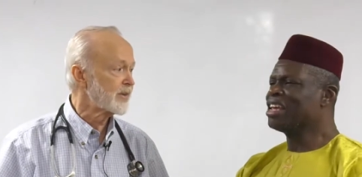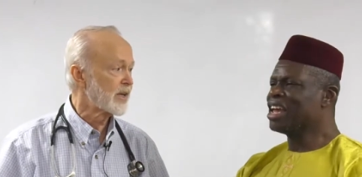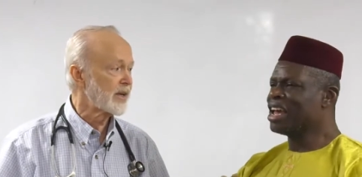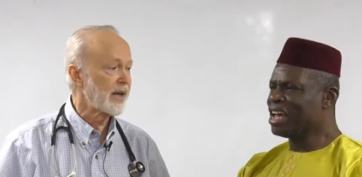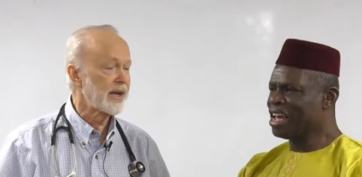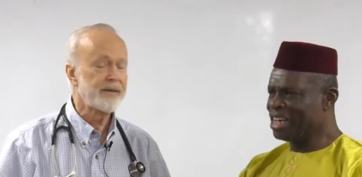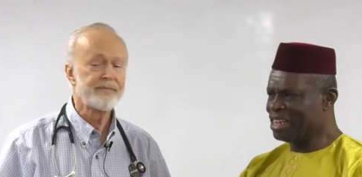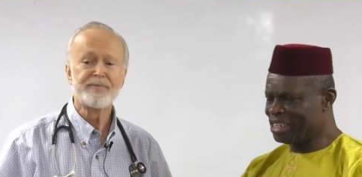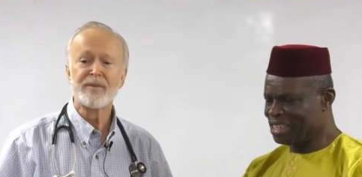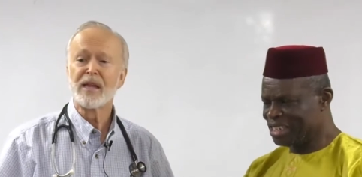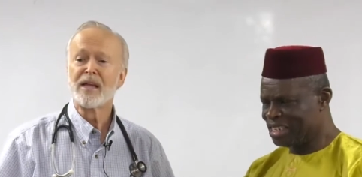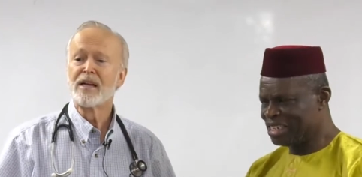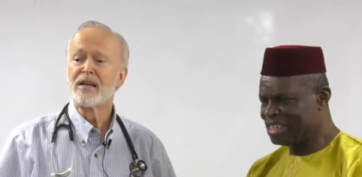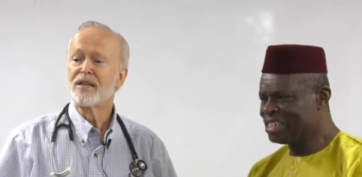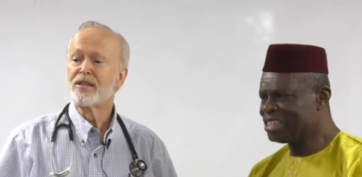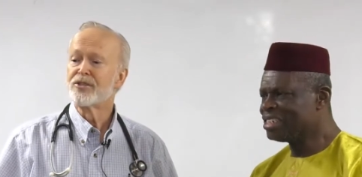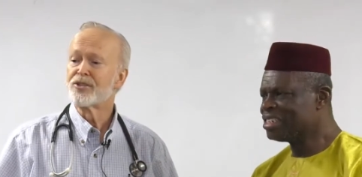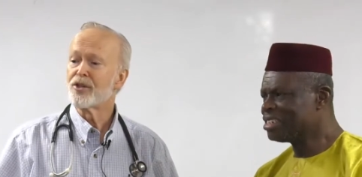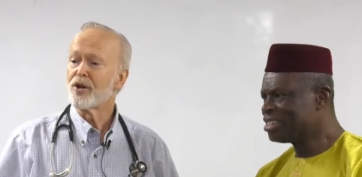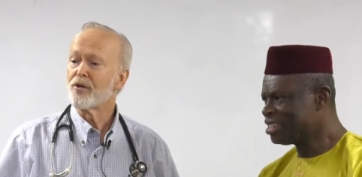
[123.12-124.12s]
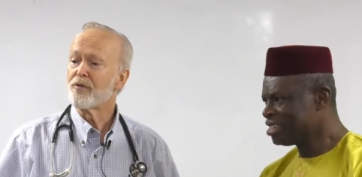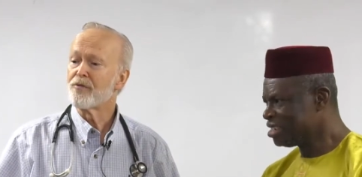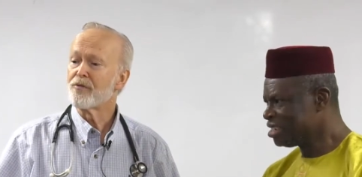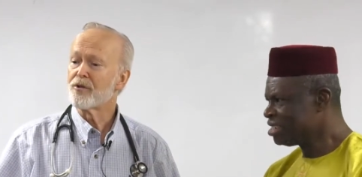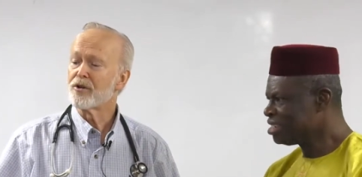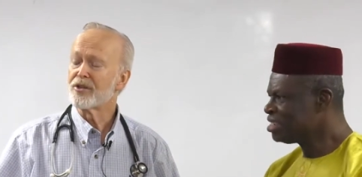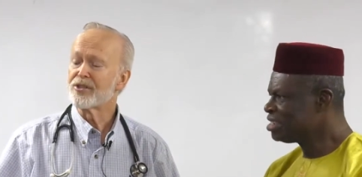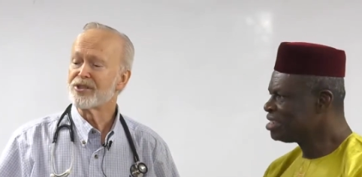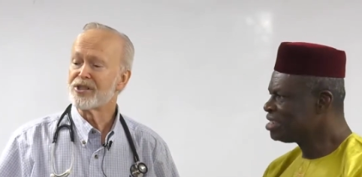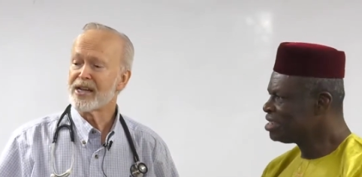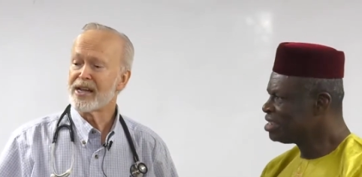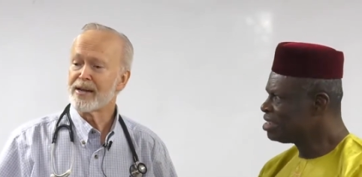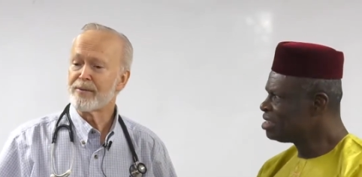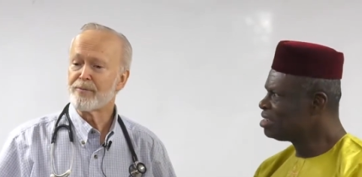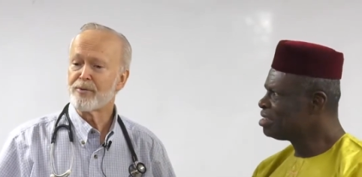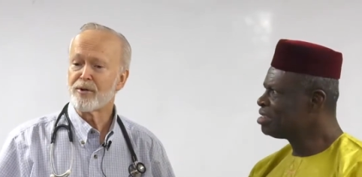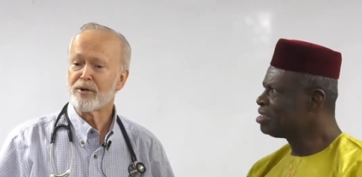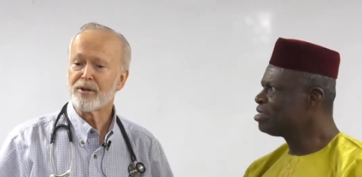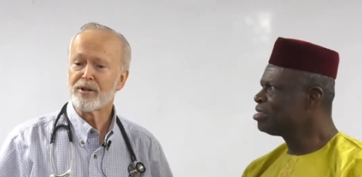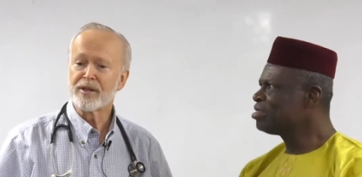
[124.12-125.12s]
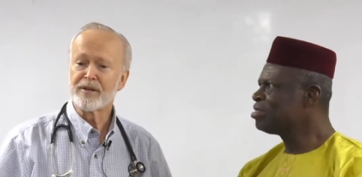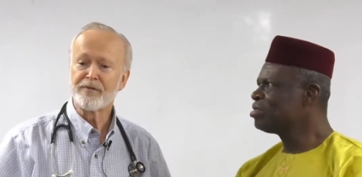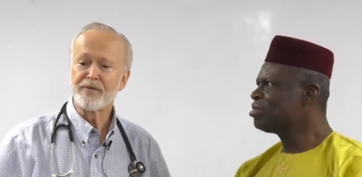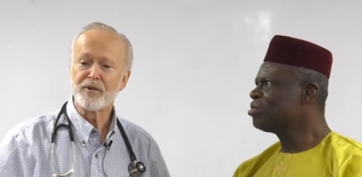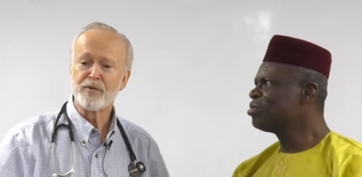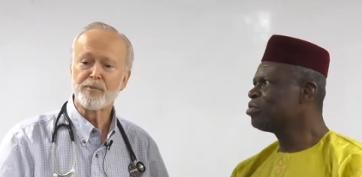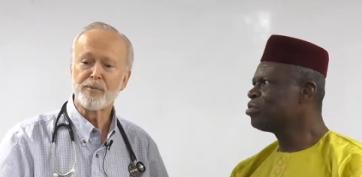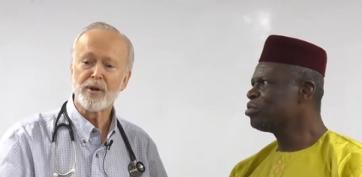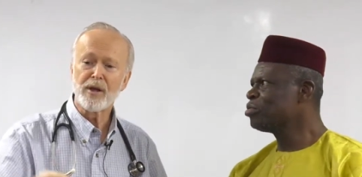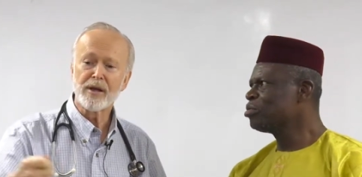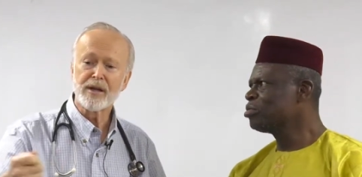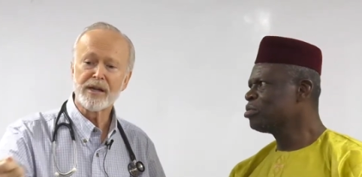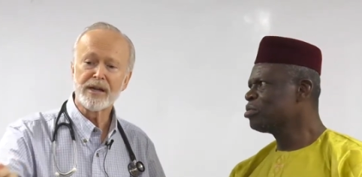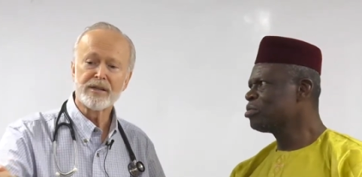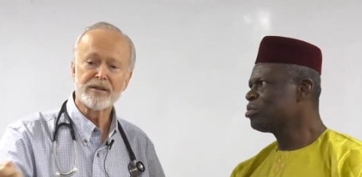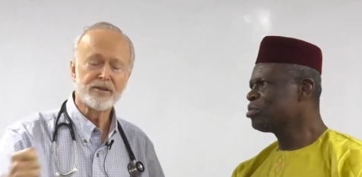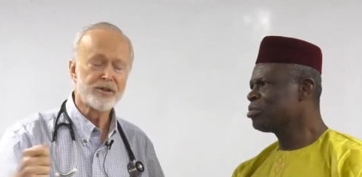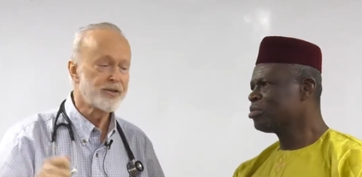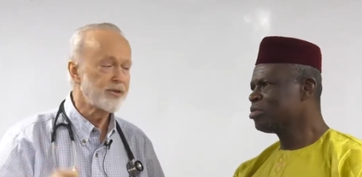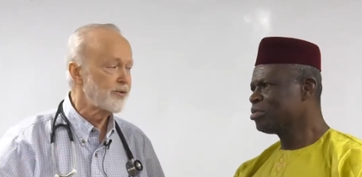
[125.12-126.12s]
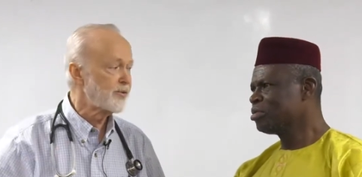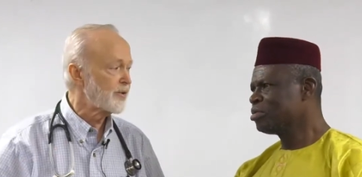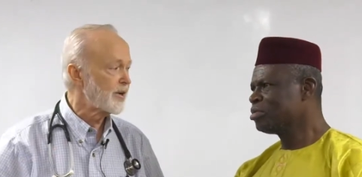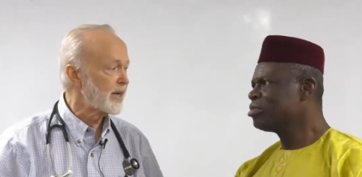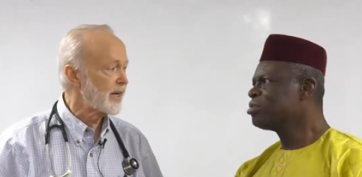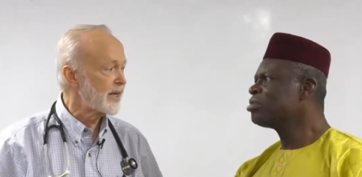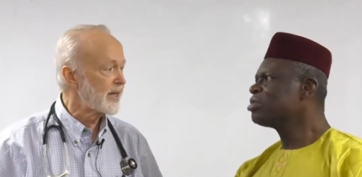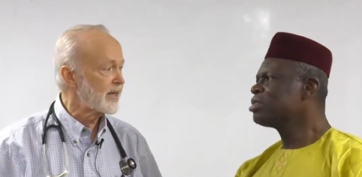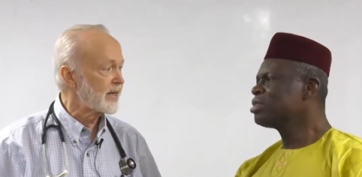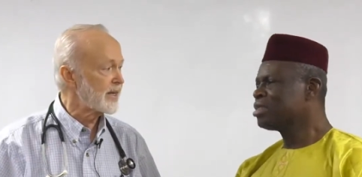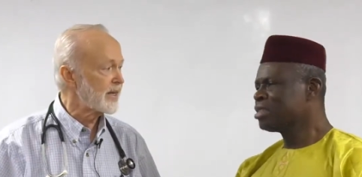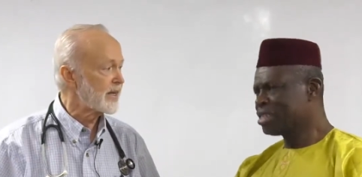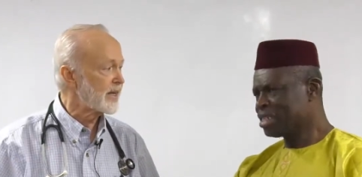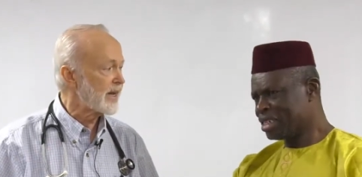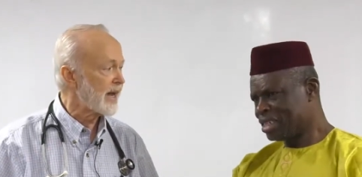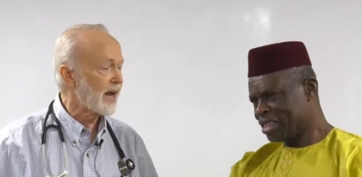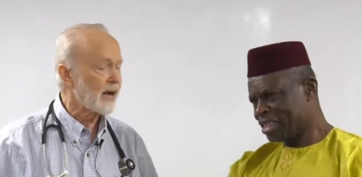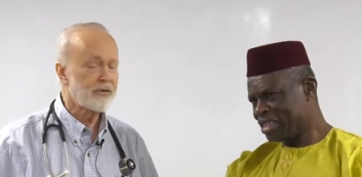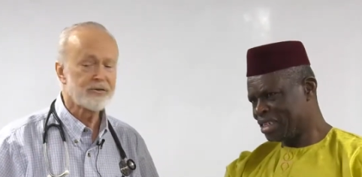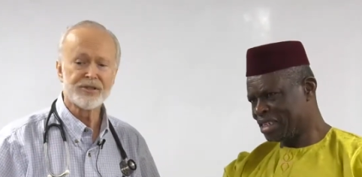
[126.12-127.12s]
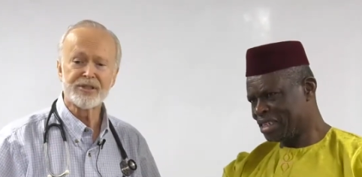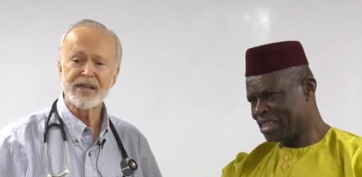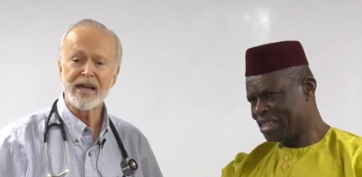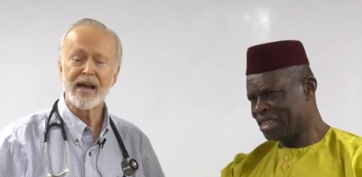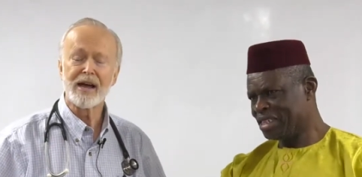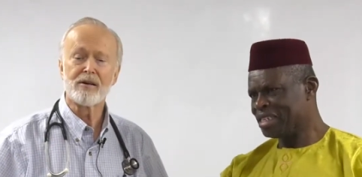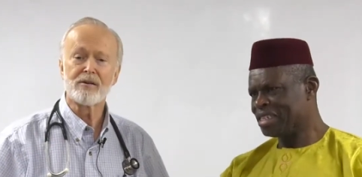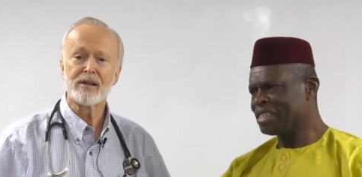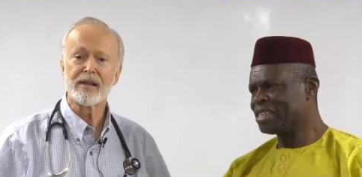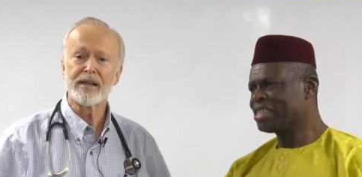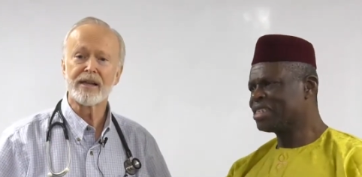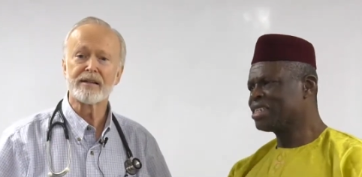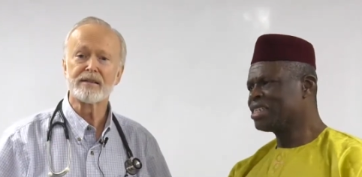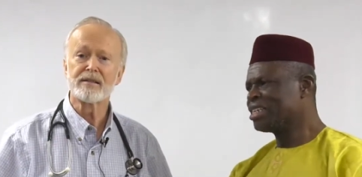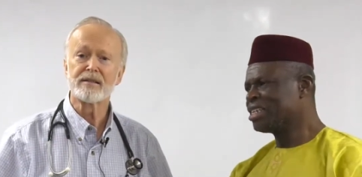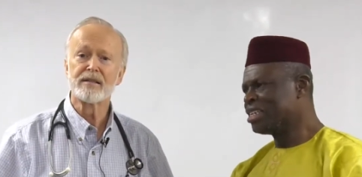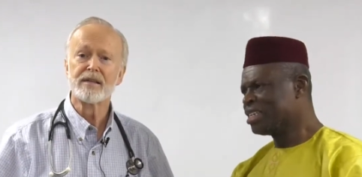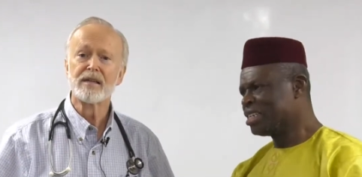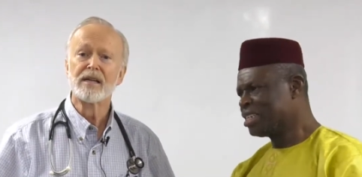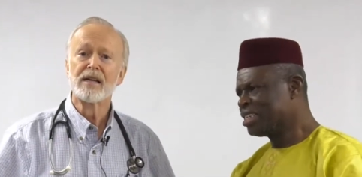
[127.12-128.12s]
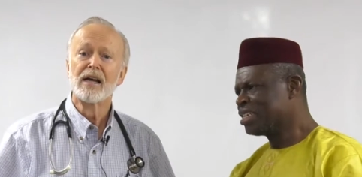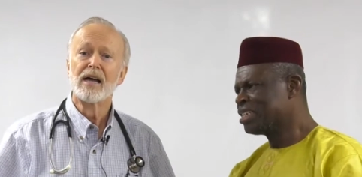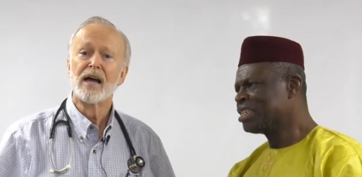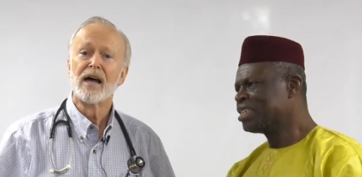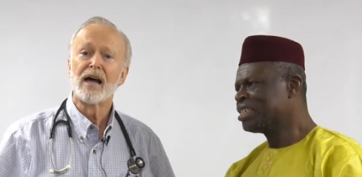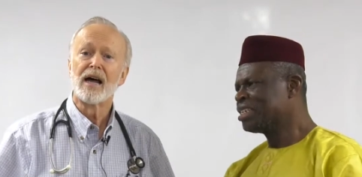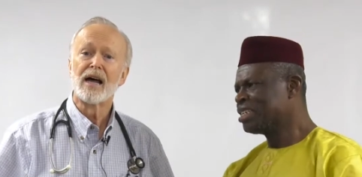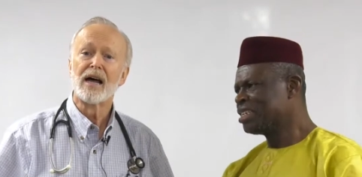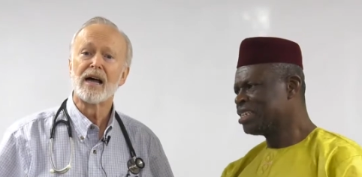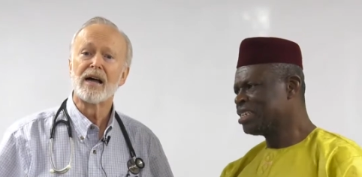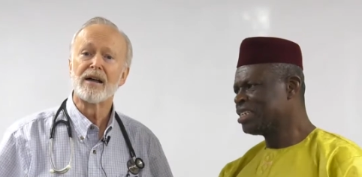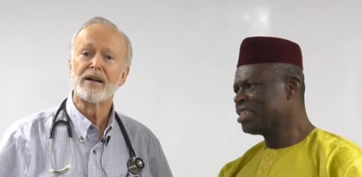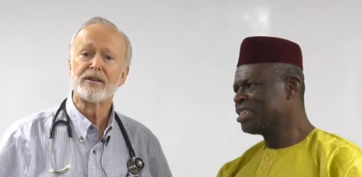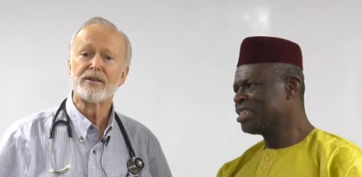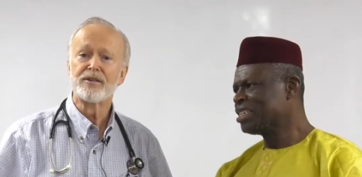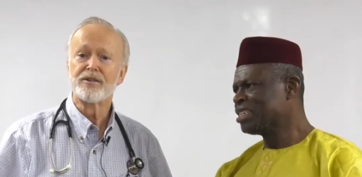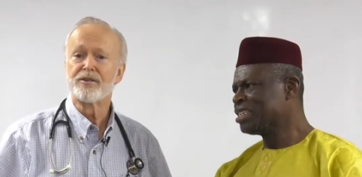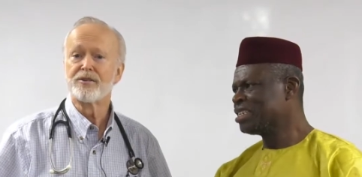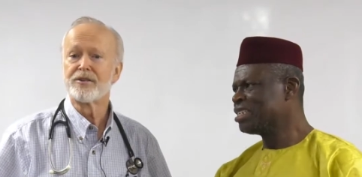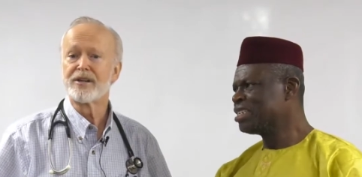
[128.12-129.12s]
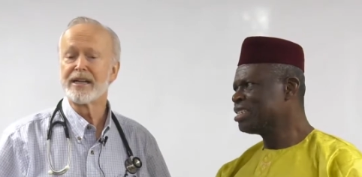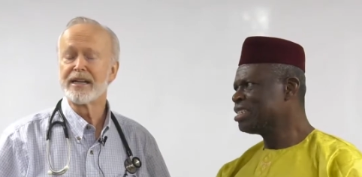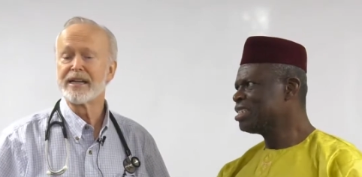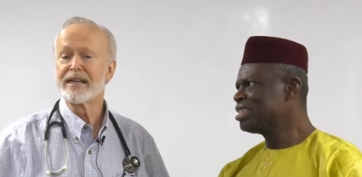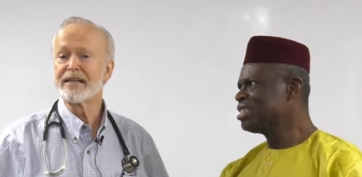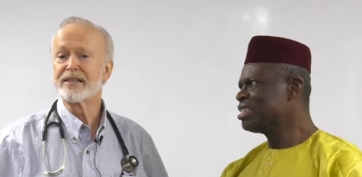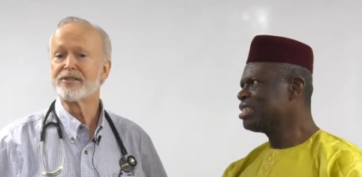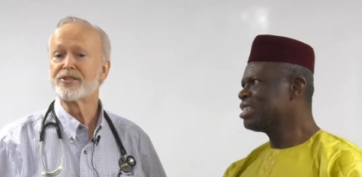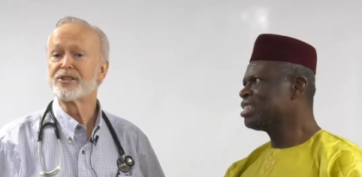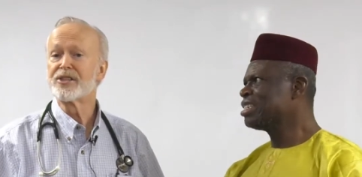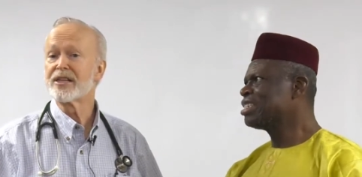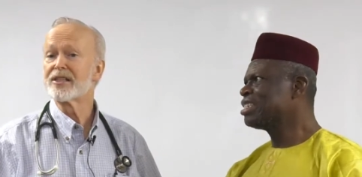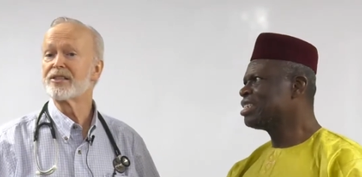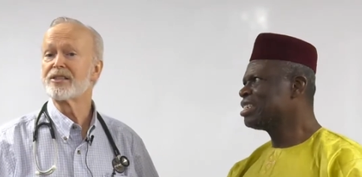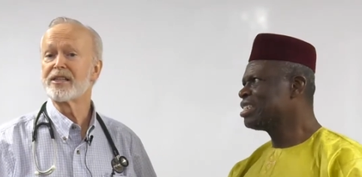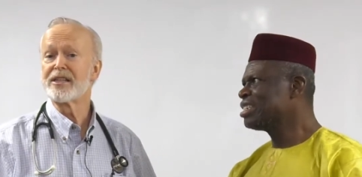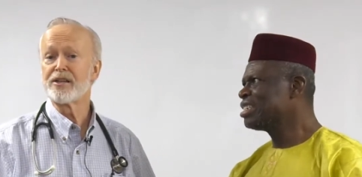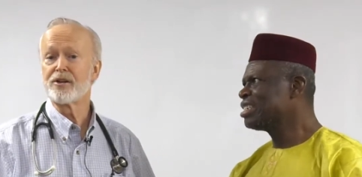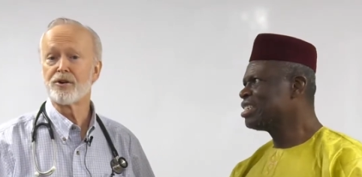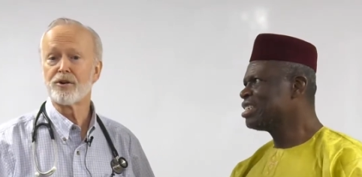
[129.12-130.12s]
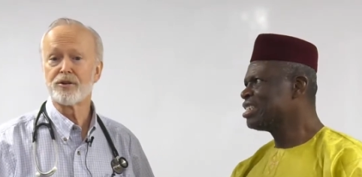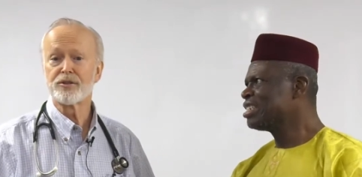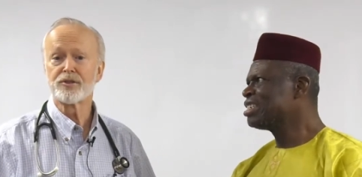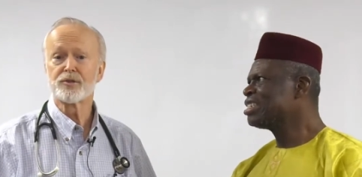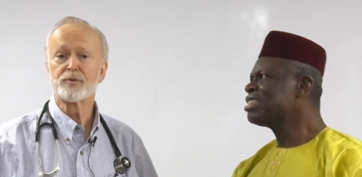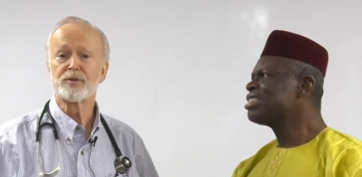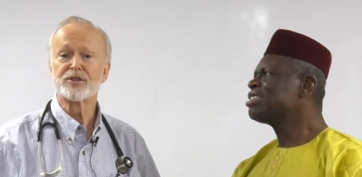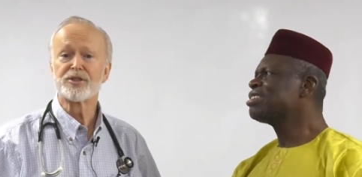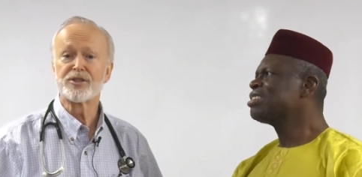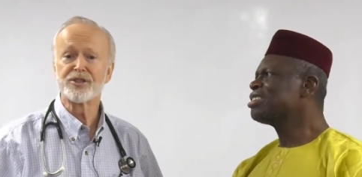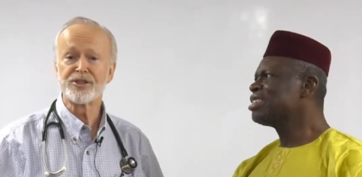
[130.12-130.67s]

Speaker 1: Yes. Okay. So, for example, if you plug into a, a house outlet uh, you're getting 60 hertz, which